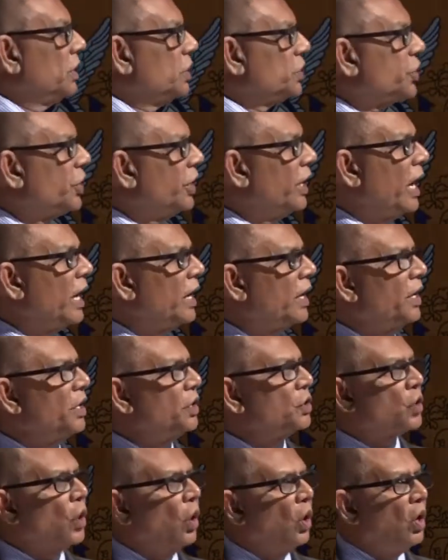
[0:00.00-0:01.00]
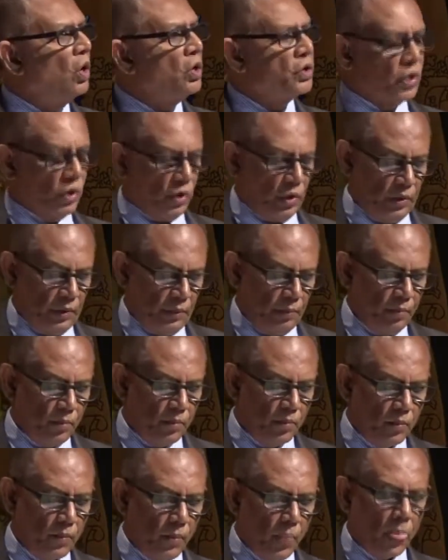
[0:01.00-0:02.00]
Sri Lanka is also
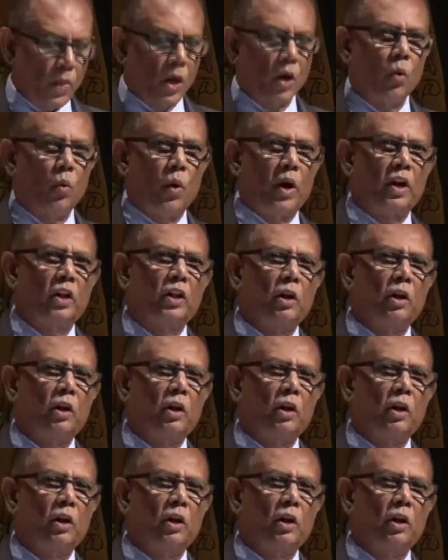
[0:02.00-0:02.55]
one